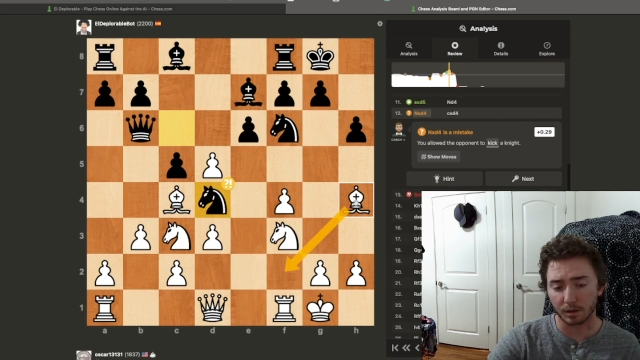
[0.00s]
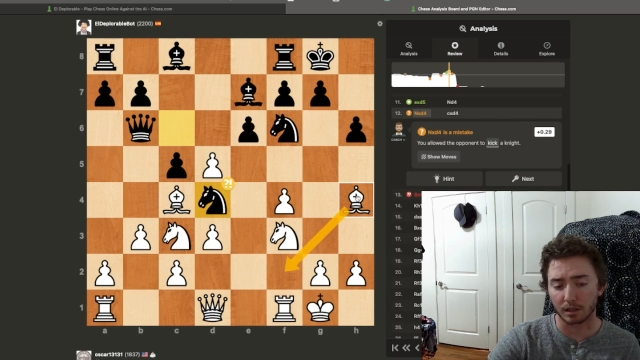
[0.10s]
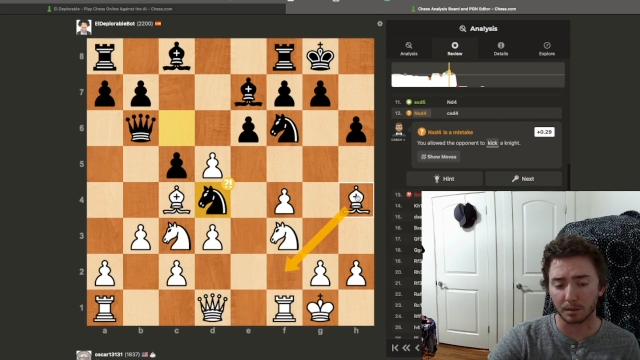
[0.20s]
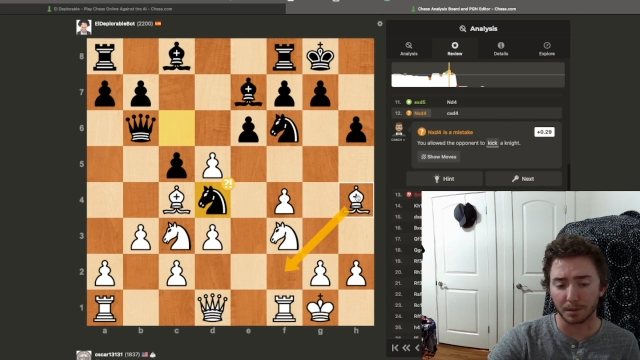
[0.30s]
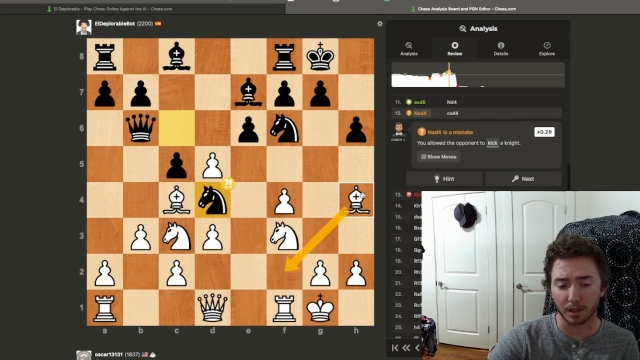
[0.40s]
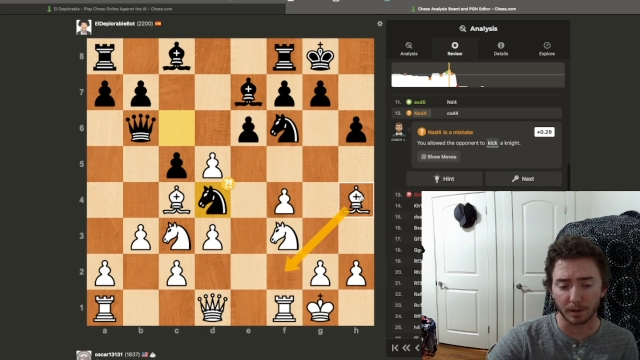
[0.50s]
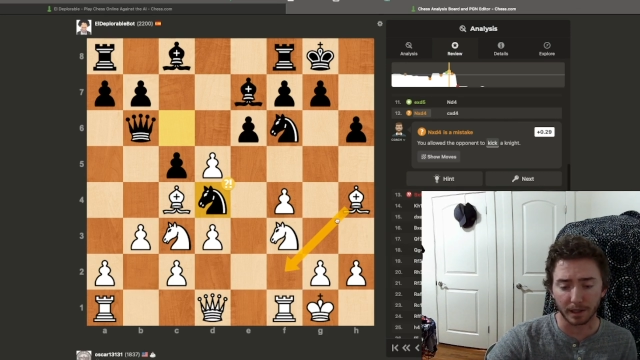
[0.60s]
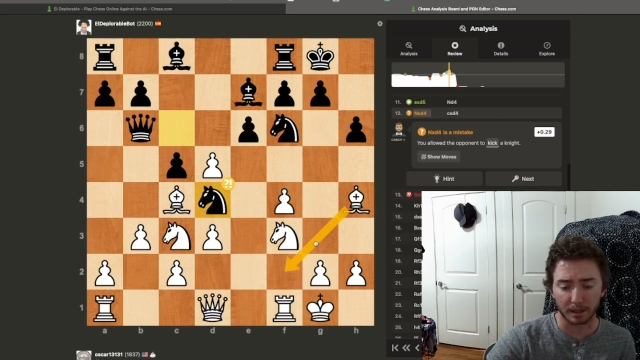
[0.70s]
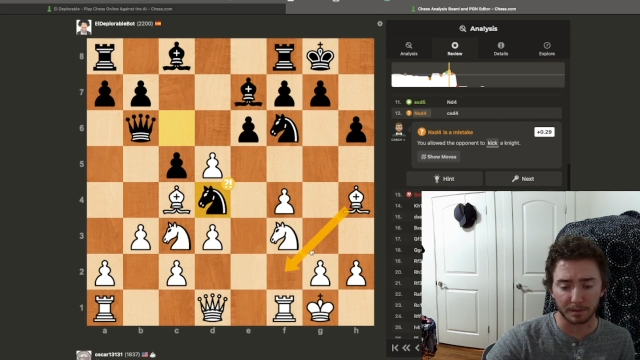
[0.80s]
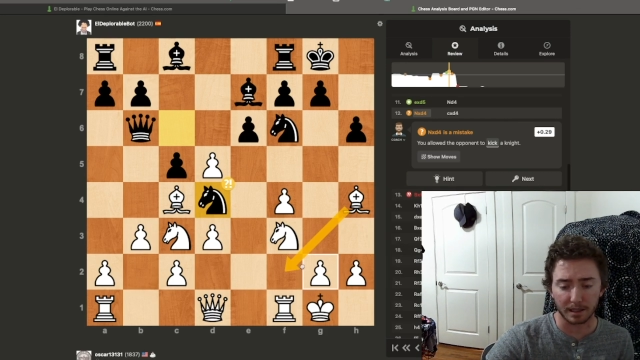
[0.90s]
computer
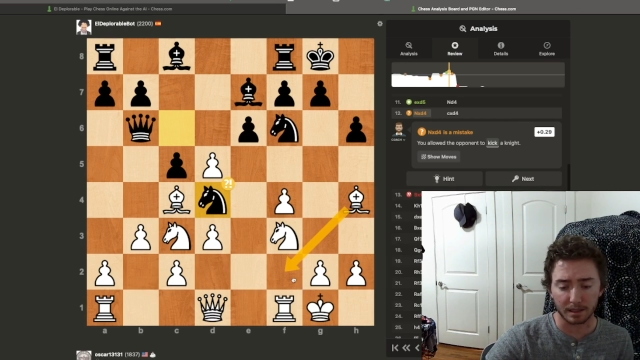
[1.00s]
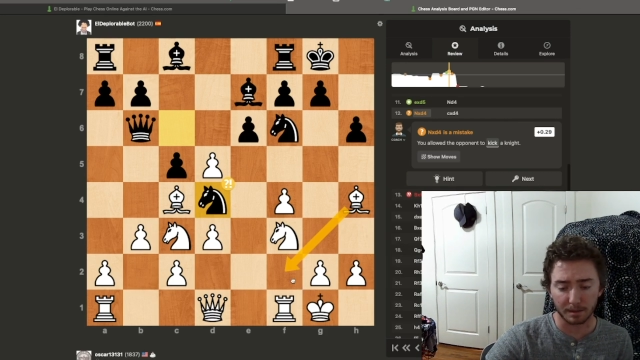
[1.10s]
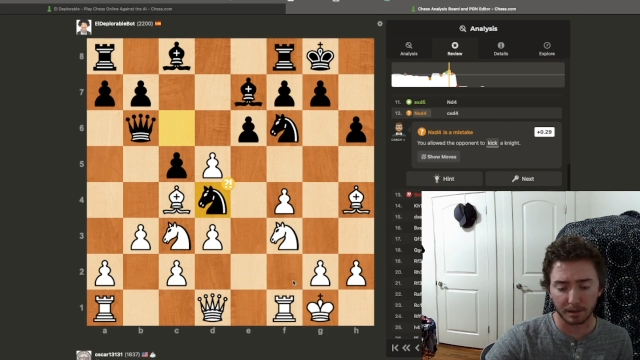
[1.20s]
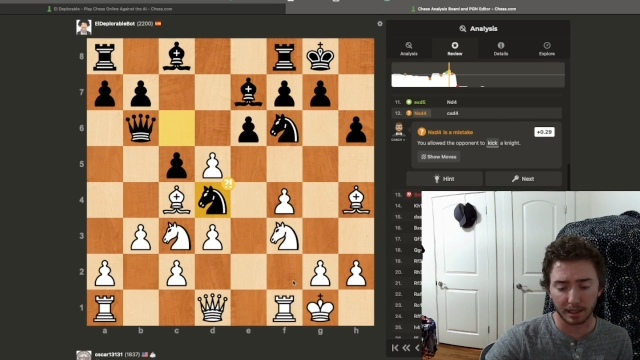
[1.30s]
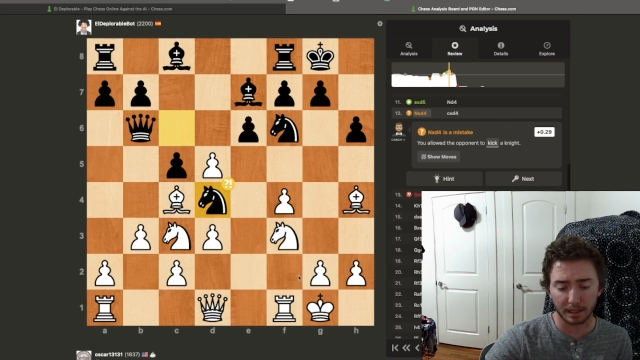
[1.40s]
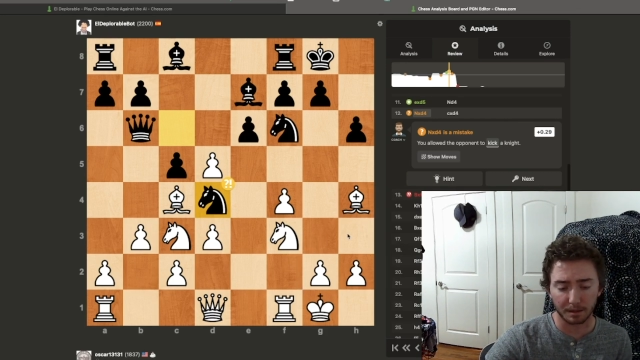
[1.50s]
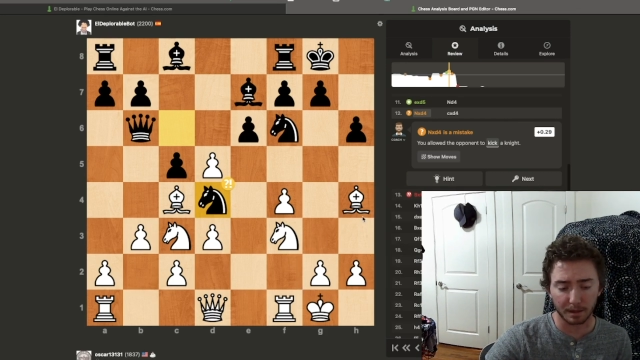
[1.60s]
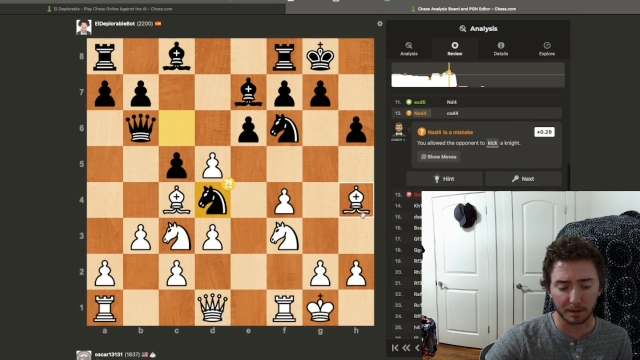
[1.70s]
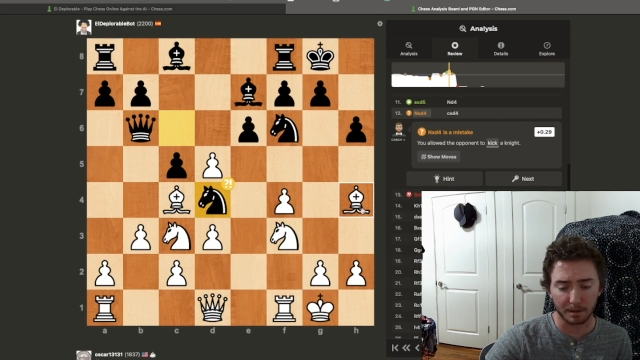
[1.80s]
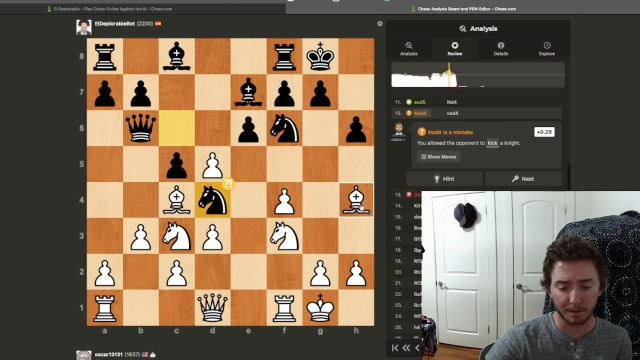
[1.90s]
recommends. I'm thinking
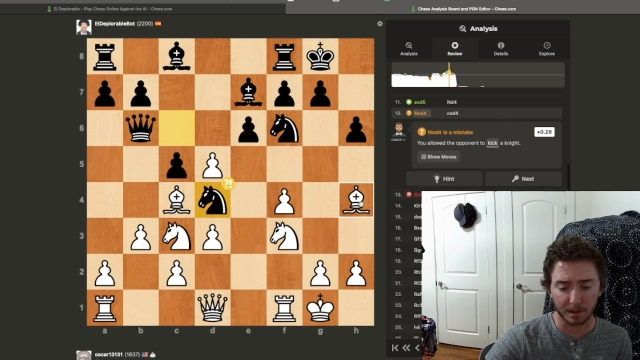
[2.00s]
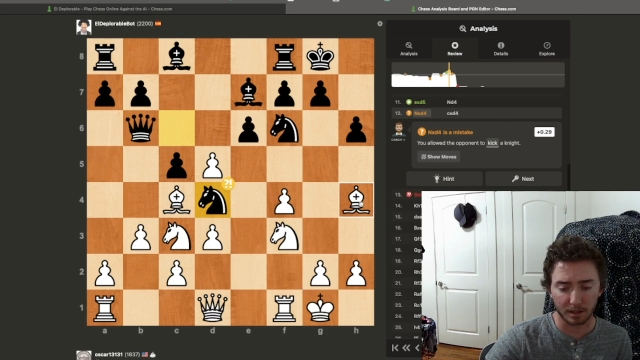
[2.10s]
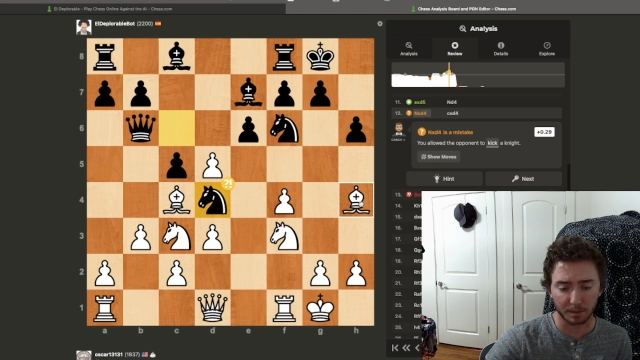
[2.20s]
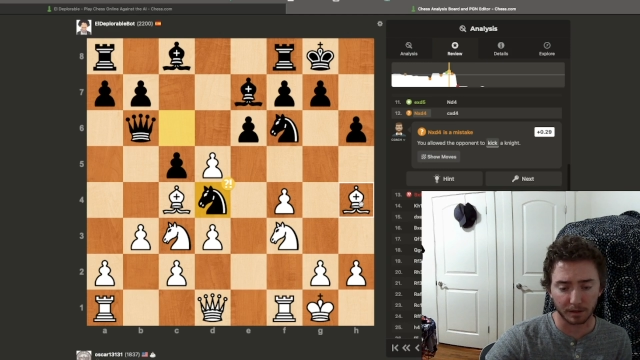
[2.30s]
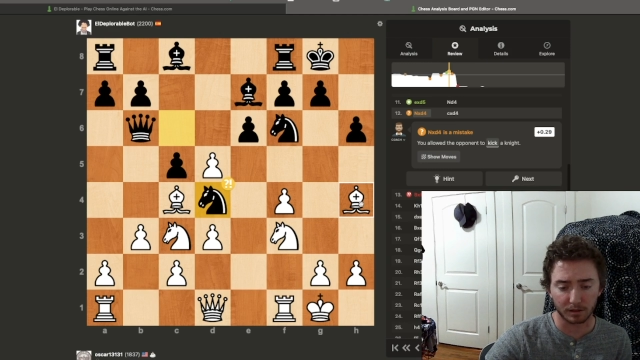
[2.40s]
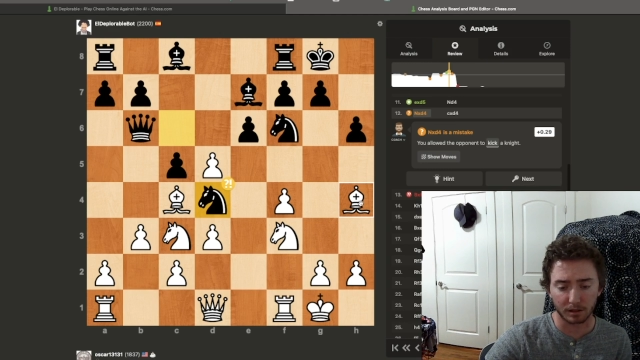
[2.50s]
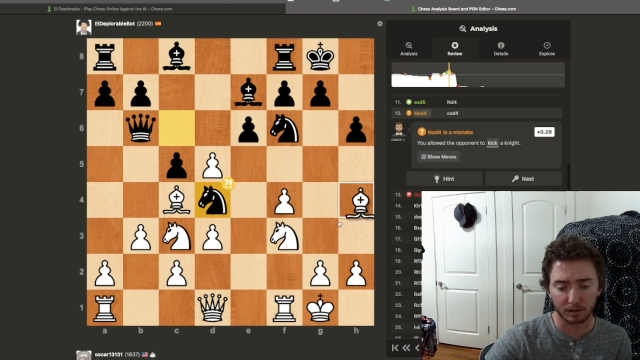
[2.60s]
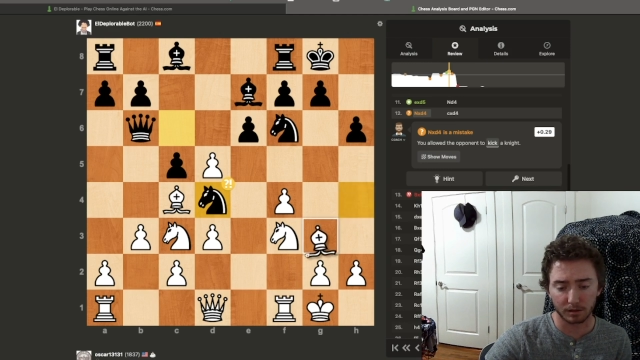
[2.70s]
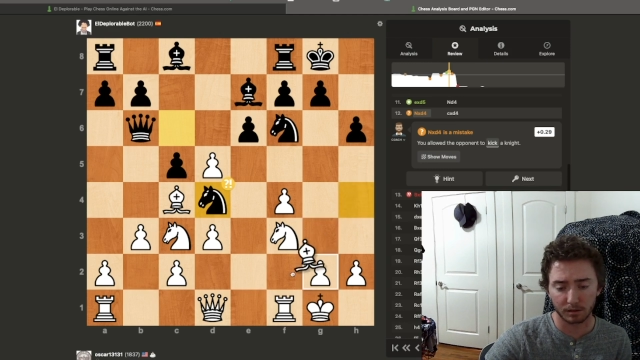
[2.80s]
maybe bishop f2.